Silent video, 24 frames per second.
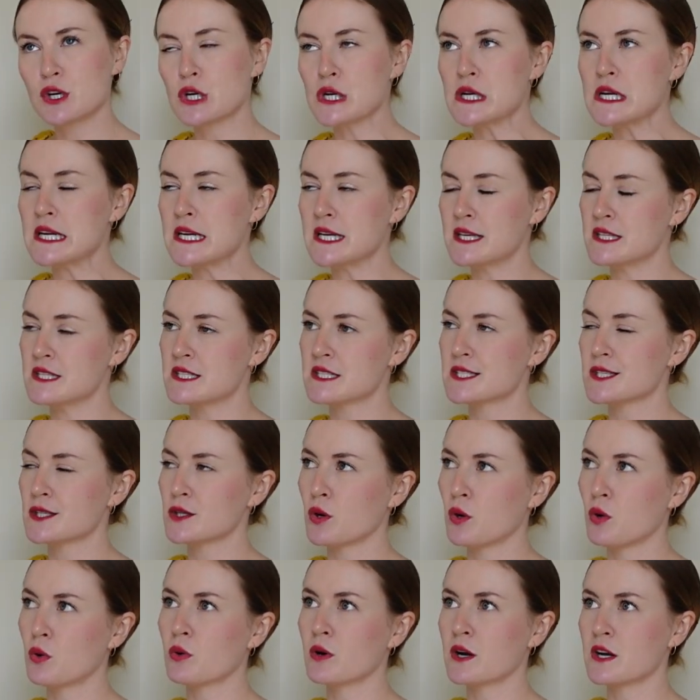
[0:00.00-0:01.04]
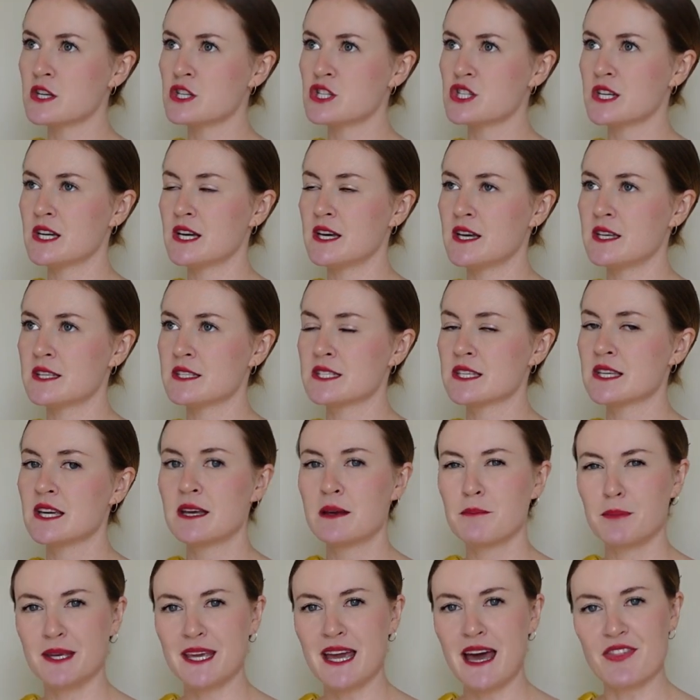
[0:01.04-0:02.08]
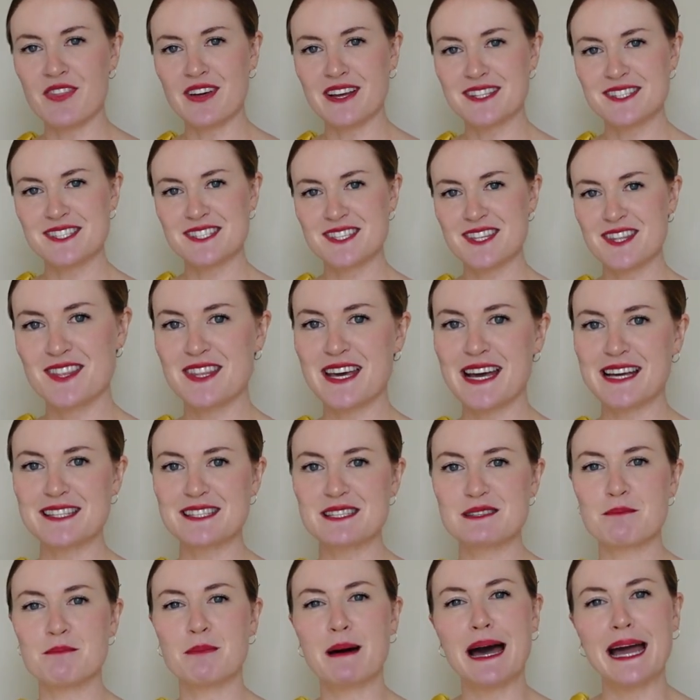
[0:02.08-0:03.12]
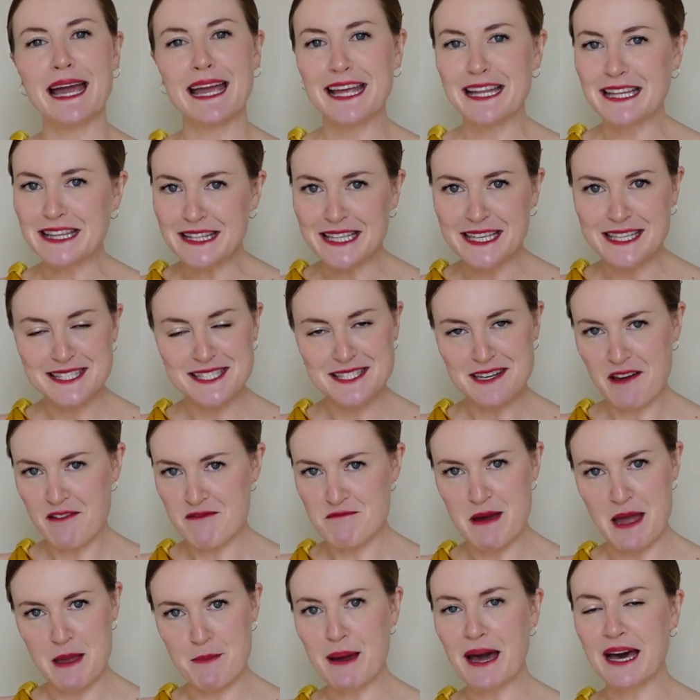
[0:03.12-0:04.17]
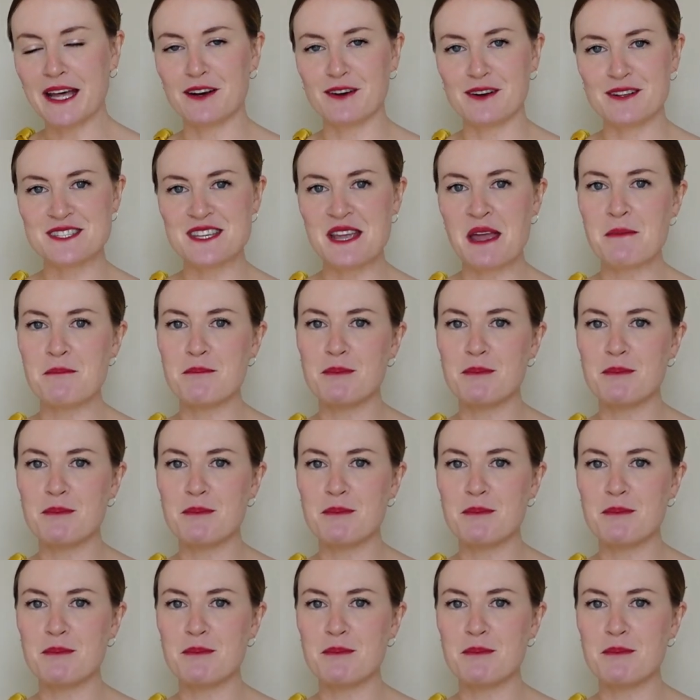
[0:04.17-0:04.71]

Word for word: greens, oranges, but yeah, that's, that's my list of my patterns.